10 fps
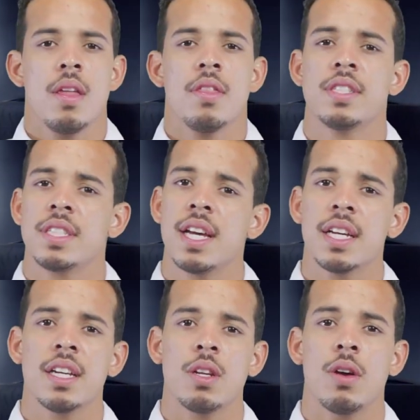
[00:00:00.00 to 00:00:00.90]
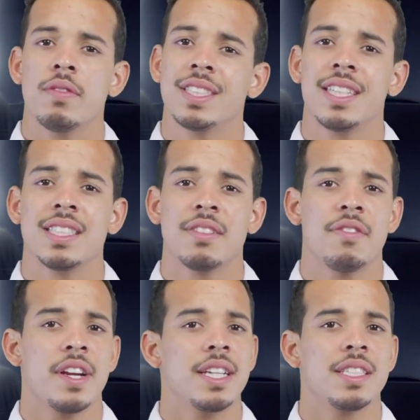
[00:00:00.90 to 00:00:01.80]
The circuit obviously is a
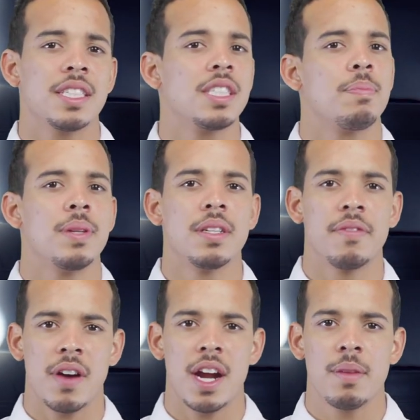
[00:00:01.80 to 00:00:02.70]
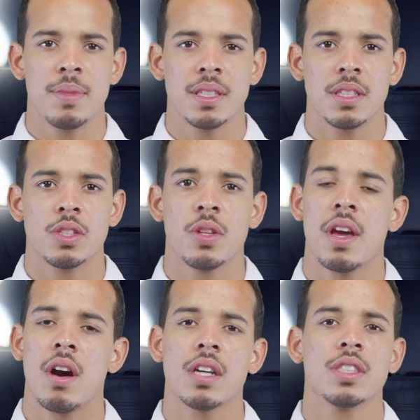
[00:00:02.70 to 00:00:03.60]
very disciplined environment, so
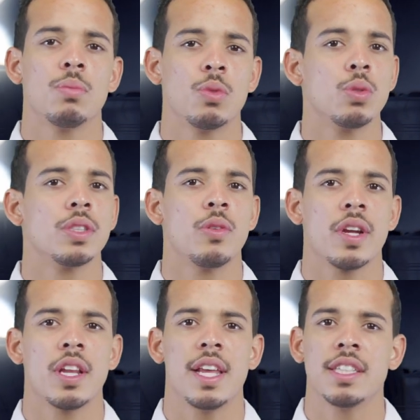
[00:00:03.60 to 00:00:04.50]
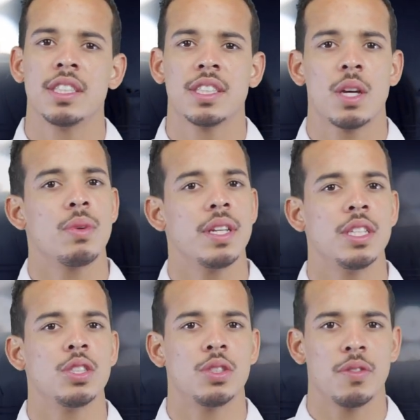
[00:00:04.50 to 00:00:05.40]
there are some rules and regulations that we
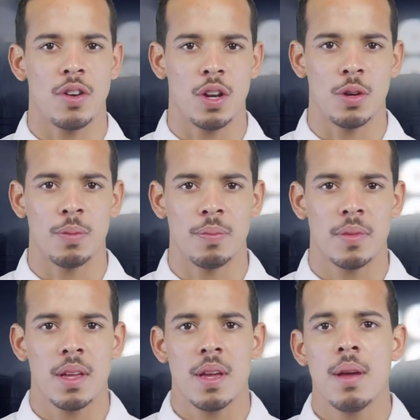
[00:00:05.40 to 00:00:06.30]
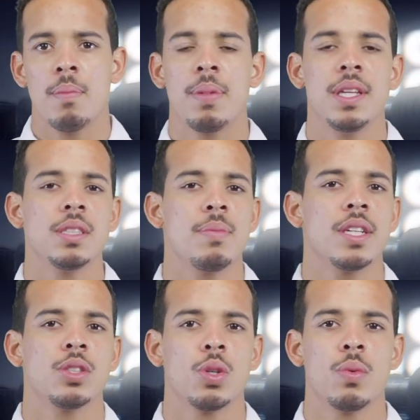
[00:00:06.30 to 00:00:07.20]
need you to follow. Please
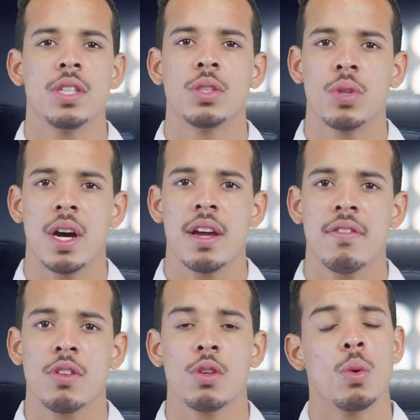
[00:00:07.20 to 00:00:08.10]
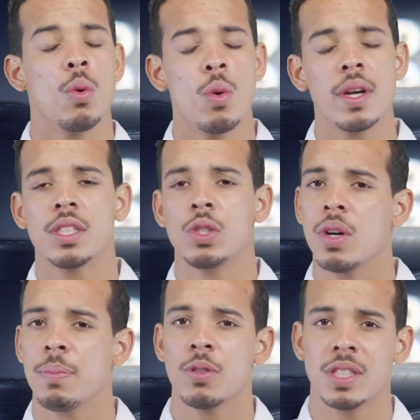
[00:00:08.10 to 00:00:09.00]
make sure when you drive, you always do
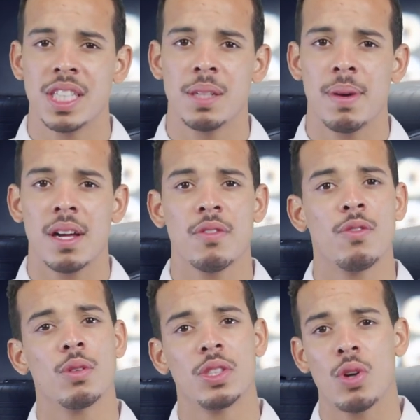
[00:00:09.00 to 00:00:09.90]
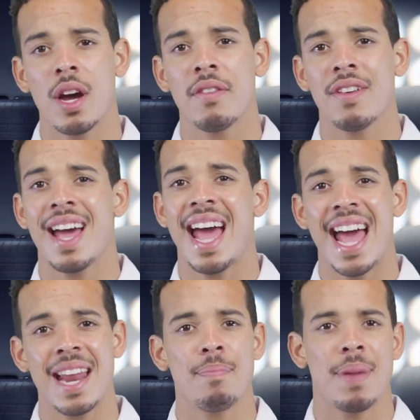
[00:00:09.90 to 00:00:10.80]
up your seatbelt for driver
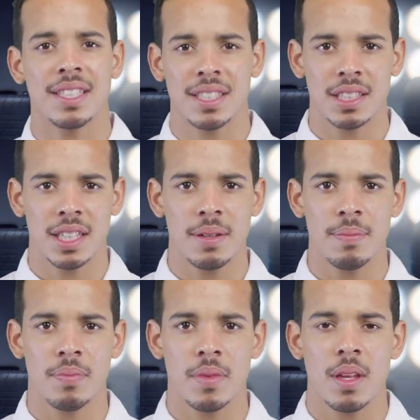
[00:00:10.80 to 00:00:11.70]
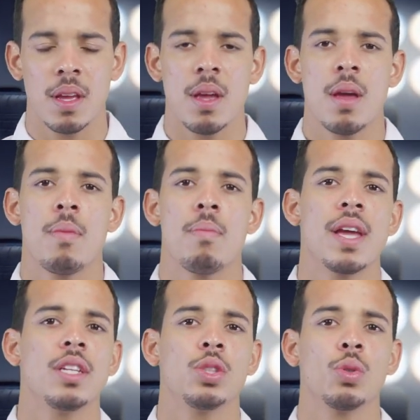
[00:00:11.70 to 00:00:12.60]
and passenger.
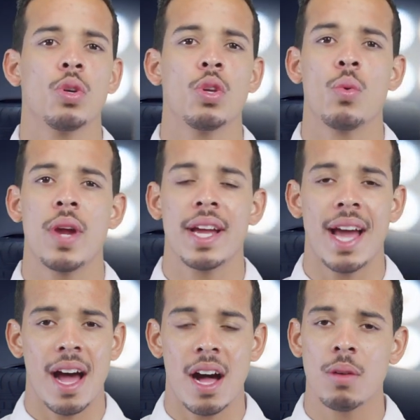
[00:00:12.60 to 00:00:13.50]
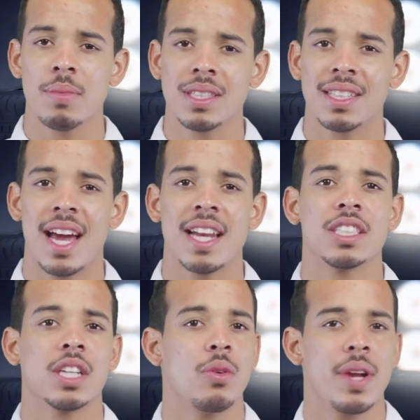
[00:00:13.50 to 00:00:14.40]
Make sure you're wearing a helmet and
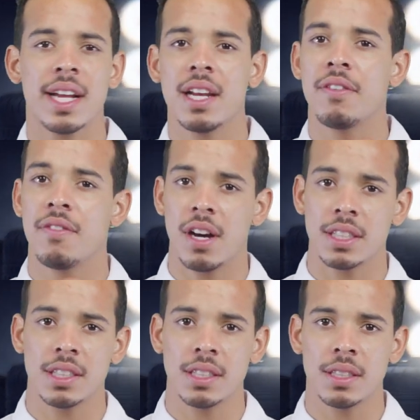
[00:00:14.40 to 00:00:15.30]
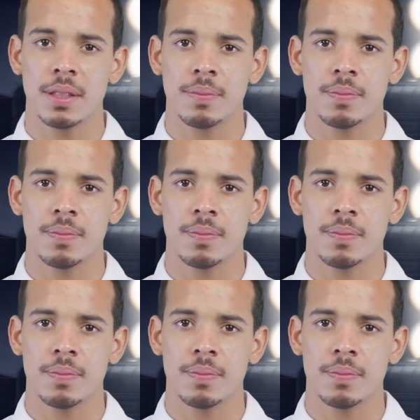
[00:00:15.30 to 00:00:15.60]
it's correctly fastened.